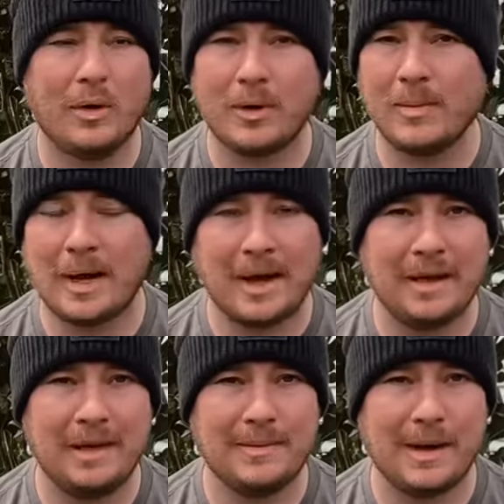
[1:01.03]
or by
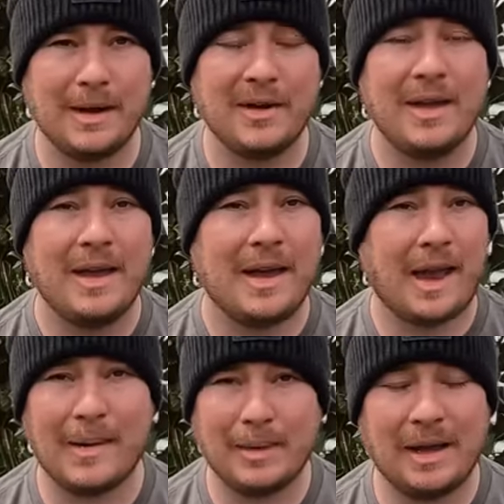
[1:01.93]
email I
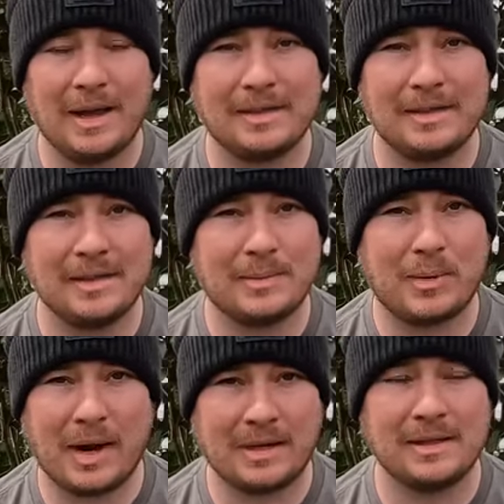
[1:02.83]
am a licensed
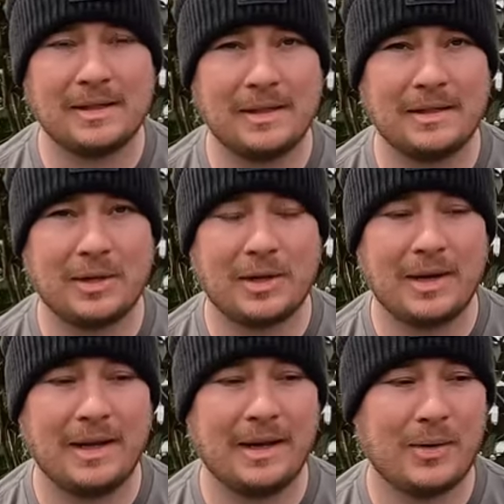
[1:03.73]
practicing
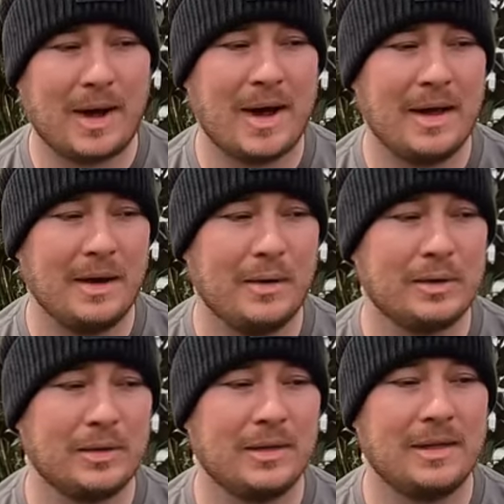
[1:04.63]
attorney in Ohio,
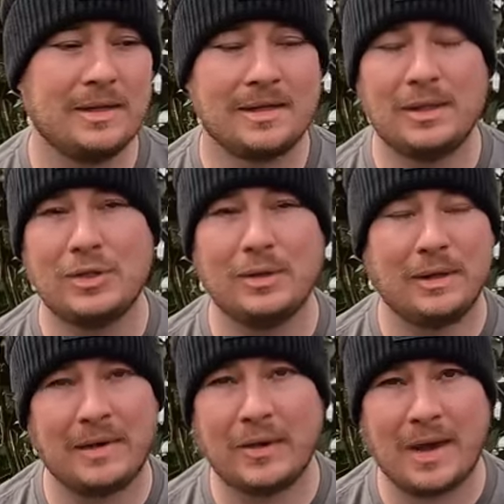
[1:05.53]
so to the extent you
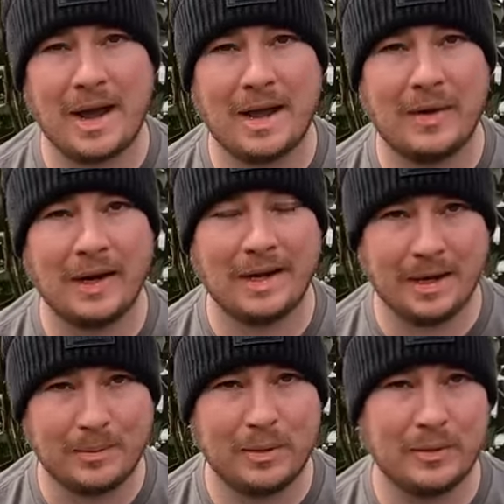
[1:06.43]
live in Ohio, I could
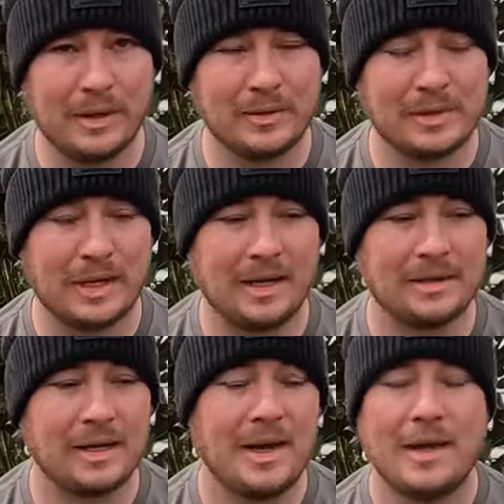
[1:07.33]
help you with those
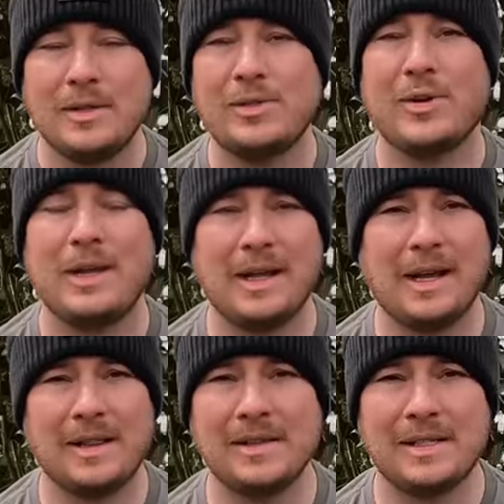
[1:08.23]
things. Starting an
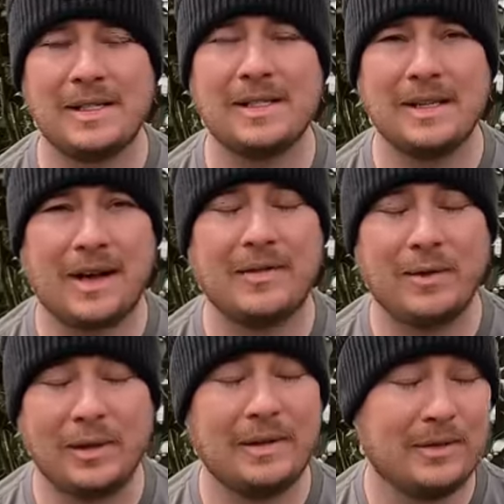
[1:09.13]
LLC is not
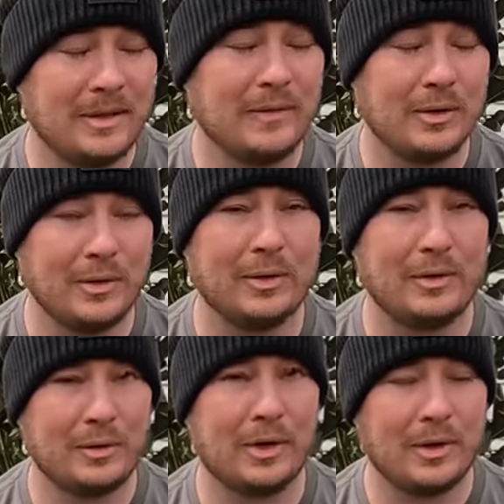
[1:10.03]
really difficult
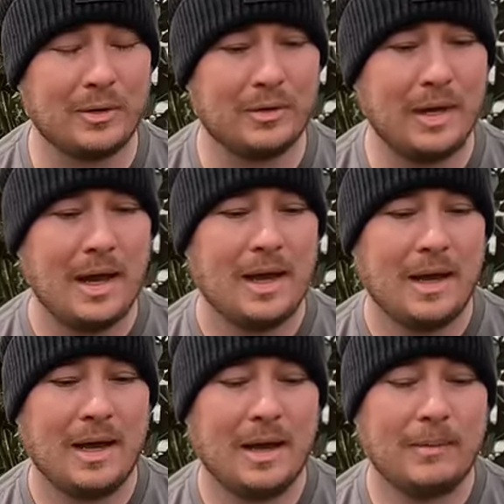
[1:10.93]
on your own,
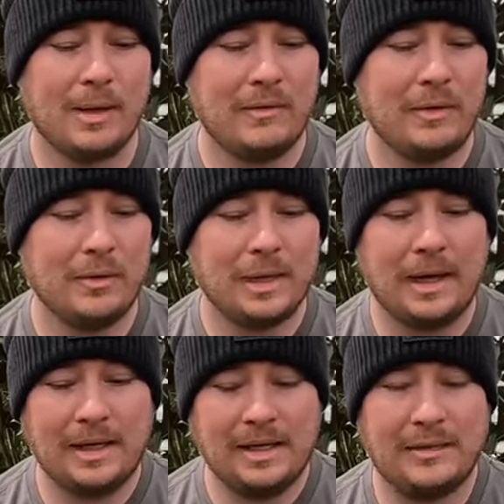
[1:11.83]
uh, but if you would
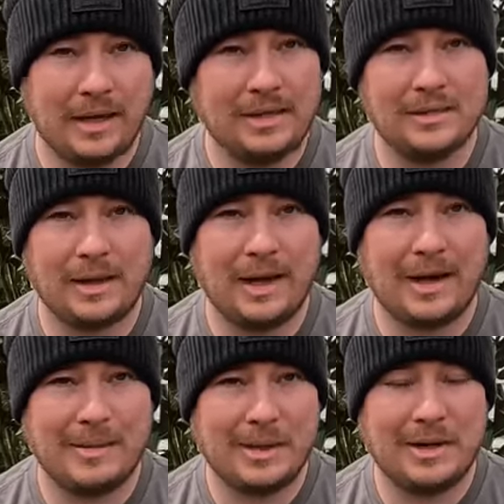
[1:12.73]
like any advice with that,
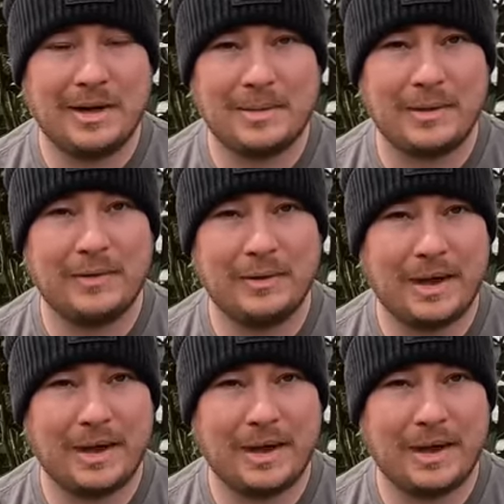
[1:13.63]
I'm here to help if you'd